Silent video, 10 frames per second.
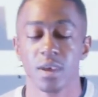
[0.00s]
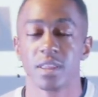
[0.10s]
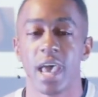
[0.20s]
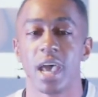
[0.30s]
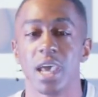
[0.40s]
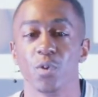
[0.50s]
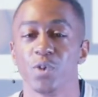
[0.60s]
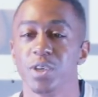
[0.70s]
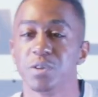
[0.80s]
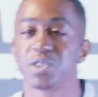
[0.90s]
that, and we
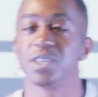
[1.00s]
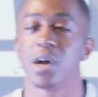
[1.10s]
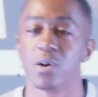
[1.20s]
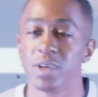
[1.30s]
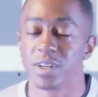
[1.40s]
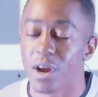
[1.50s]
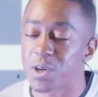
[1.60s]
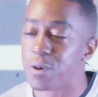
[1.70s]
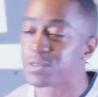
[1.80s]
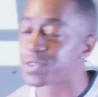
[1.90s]
usually only, in our
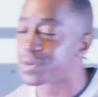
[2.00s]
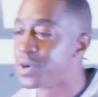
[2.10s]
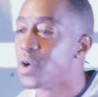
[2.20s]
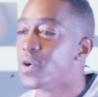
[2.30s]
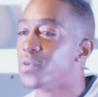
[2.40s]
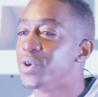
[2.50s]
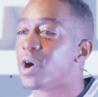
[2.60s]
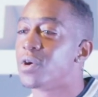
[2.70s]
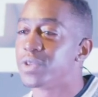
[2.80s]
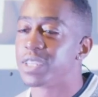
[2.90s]
culture, we
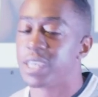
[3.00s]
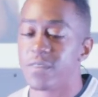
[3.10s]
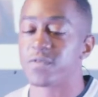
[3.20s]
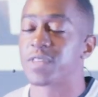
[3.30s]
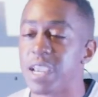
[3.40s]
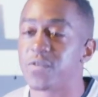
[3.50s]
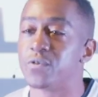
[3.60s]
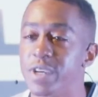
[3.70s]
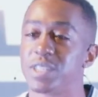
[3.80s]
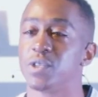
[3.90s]
only give
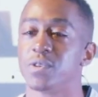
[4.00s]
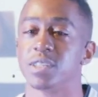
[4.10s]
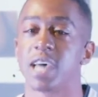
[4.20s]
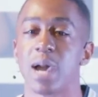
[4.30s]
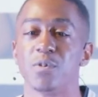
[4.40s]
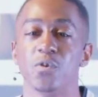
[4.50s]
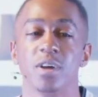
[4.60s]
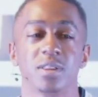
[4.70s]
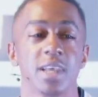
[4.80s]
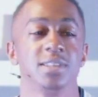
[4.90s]
thankfulness during the time of
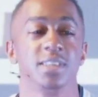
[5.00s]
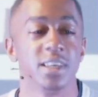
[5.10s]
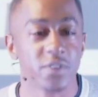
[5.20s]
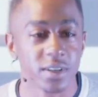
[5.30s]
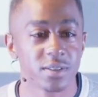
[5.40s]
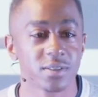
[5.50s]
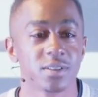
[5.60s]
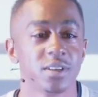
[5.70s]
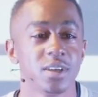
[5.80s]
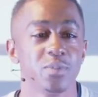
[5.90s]
what? Thanksgiving,
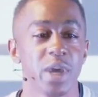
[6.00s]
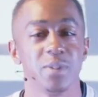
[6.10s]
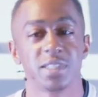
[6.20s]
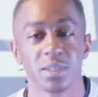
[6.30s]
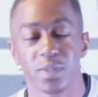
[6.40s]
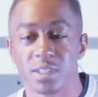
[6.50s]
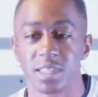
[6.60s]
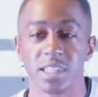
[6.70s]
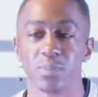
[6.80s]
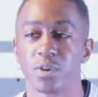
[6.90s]
maybe some in
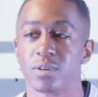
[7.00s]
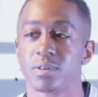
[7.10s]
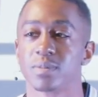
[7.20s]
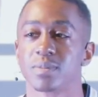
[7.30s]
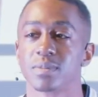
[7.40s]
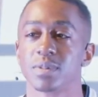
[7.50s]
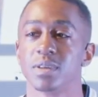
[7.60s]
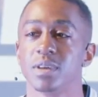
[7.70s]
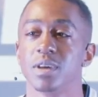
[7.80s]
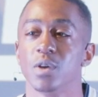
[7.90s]
December.
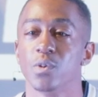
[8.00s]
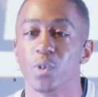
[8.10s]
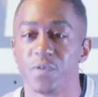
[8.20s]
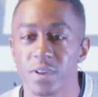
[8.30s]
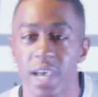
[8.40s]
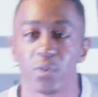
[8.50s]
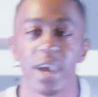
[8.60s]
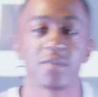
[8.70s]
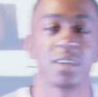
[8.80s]
We feel like we have to